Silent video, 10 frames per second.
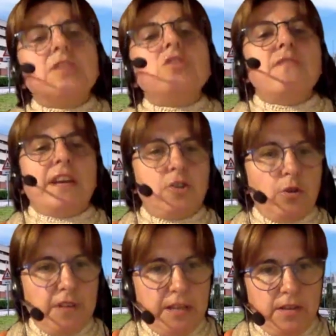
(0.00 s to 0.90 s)
the event
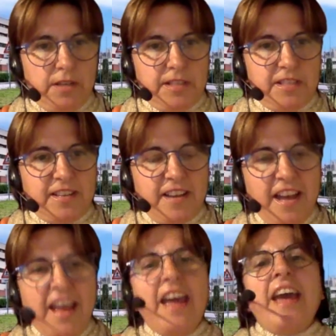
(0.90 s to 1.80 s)
of interest.
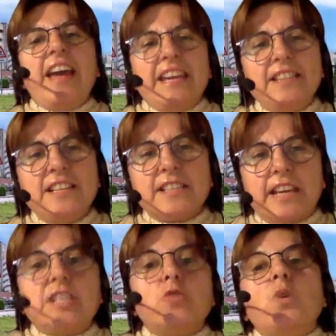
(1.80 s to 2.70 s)
In this
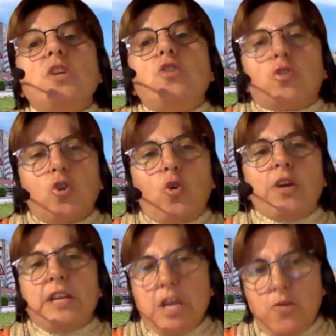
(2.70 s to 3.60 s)
case, we don't
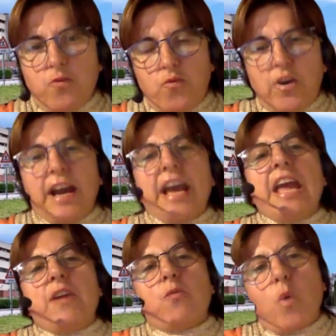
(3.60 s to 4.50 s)
know if
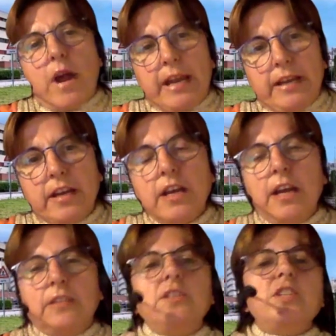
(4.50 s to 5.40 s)
and when
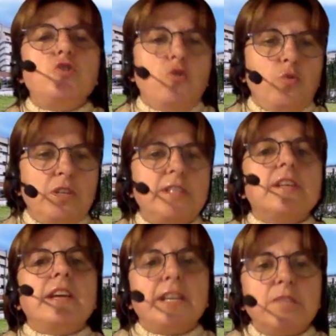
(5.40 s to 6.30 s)
these
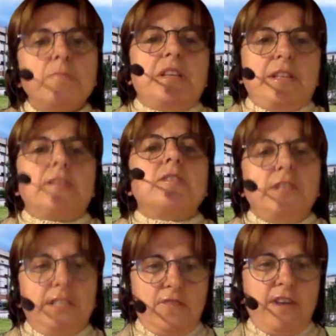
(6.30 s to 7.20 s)
units experience
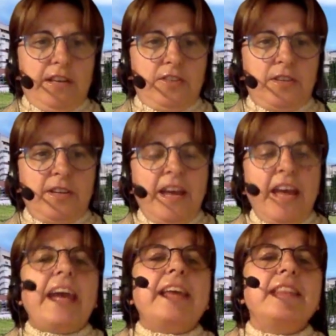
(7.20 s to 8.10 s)
this event,
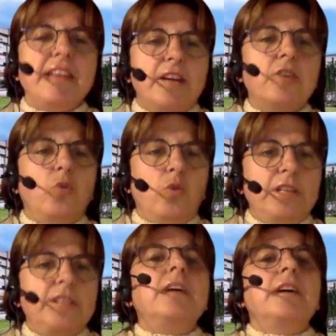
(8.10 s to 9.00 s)
and they are
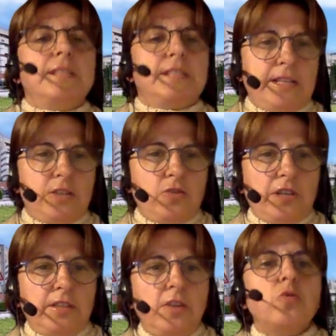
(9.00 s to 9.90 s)
called
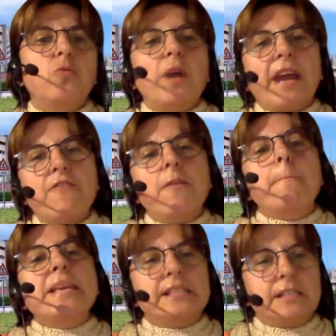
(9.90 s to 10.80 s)
censored. So we have a
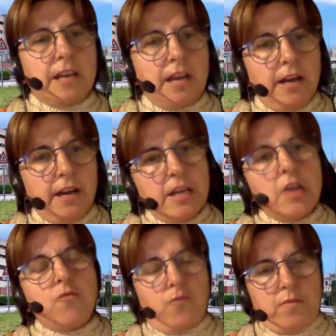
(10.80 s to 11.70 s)
missing
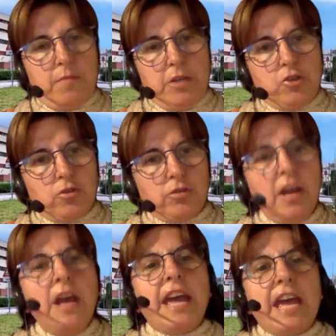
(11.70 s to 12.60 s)
information,
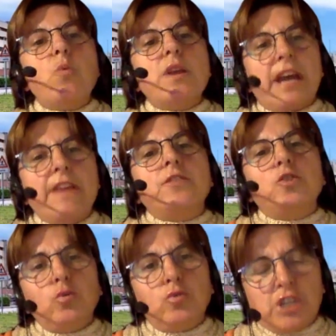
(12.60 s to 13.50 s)
and we have
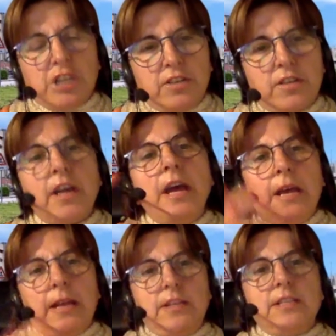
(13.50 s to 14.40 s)
to treat
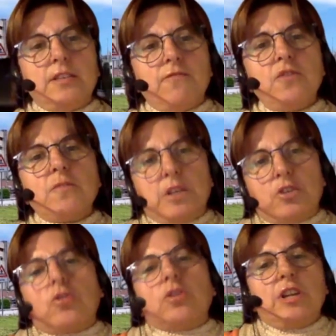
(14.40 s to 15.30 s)
this
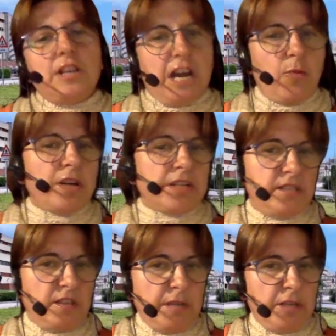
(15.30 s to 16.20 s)
information in our
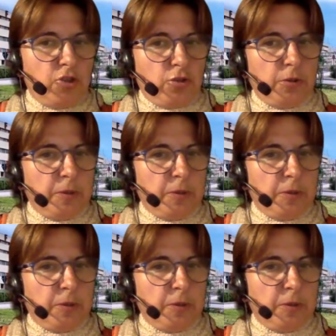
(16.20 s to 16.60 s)
estimation.